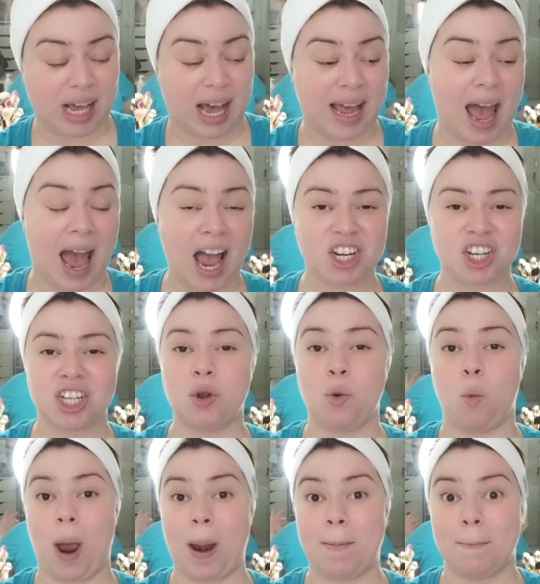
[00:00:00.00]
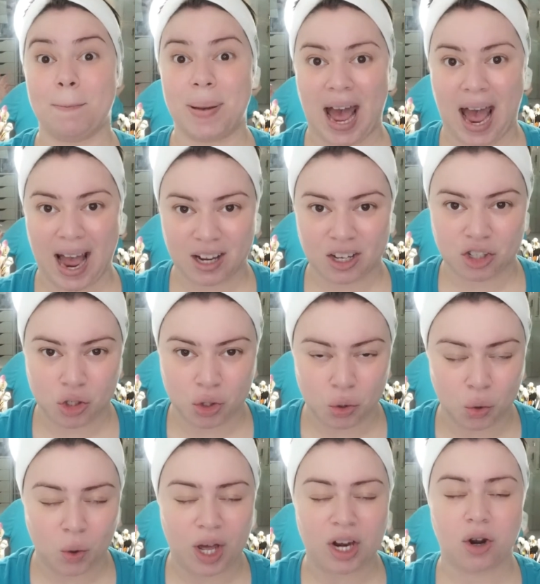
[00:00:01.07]
I actually went back
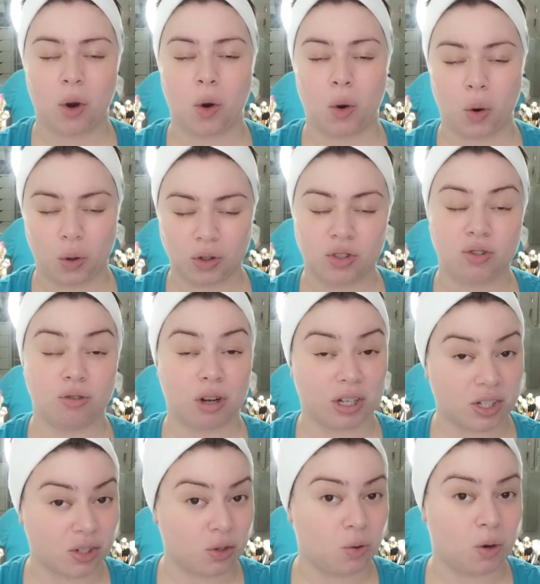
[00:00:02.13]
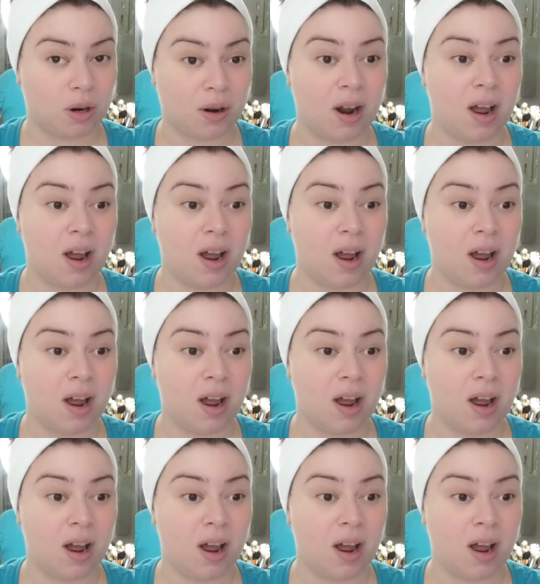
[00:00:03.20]
to an old drugstore